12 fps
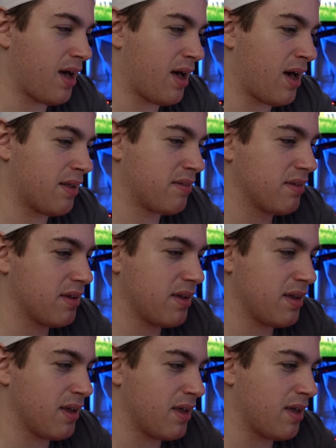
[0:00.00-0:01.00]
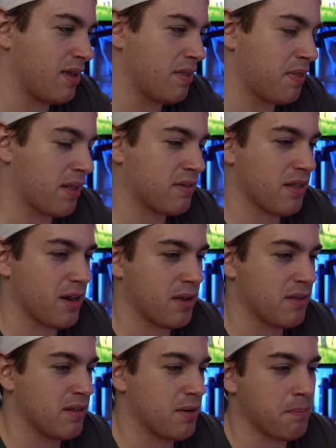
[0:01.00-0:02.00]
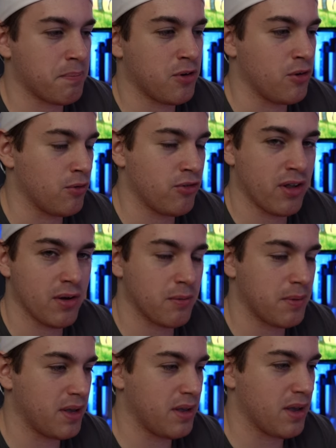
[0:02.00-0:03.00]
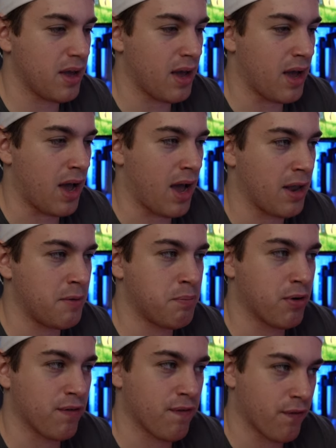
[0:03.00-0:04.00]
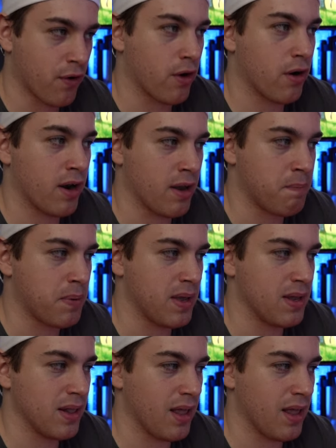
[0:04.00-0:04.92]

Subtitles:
Honestly, it's not a huge deal to me. I'd prefer it be